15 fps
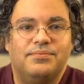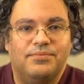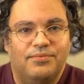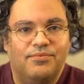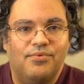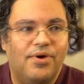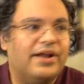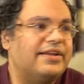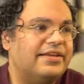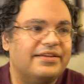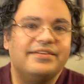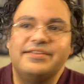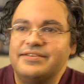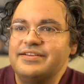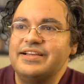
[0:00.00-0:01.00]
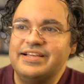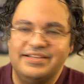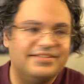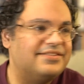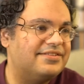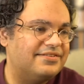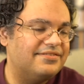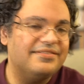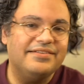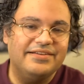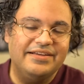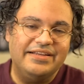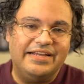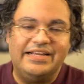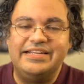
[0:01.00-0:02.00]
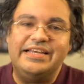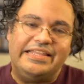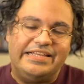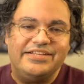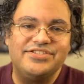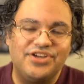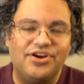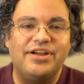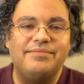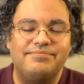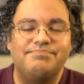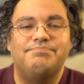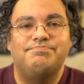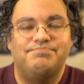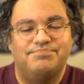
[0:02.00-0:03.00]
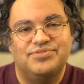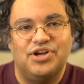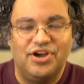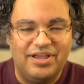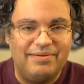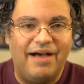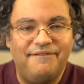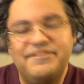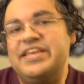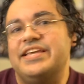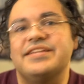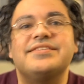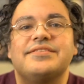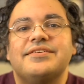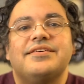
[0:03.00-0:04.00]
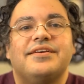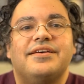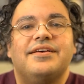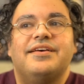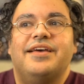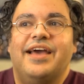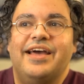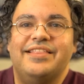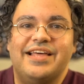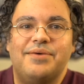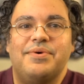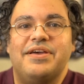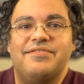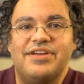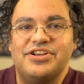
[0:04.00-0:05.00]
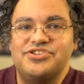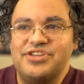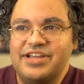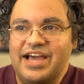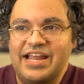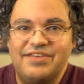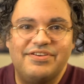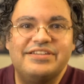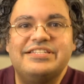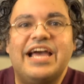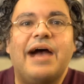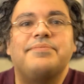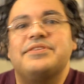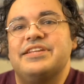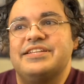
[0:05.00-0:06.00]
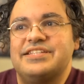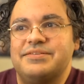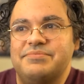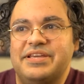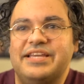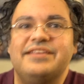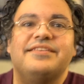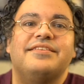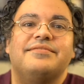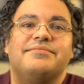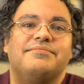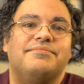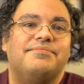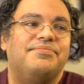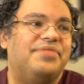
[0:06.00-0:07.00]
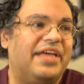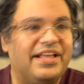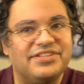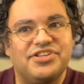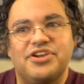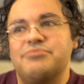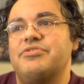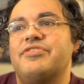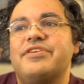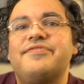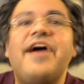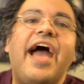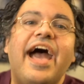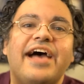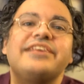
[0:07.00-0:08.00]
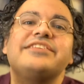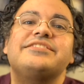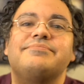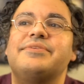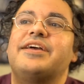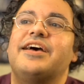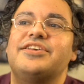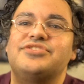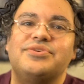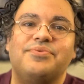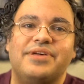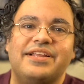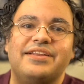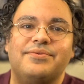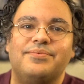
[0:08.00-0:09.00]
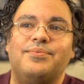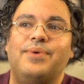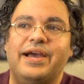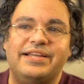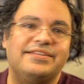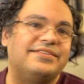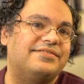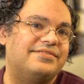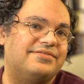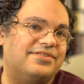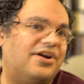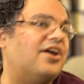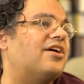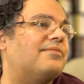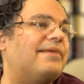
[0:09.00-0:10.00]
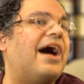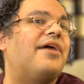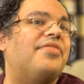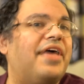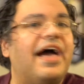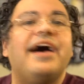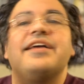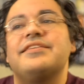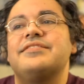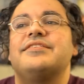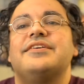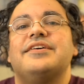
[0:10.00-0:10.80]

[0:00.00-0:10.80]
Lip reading: running is an idea that started talking about feet, and then we eventually kind of adapted it to mean things that are moving fast, because we wanted a way to talk about that,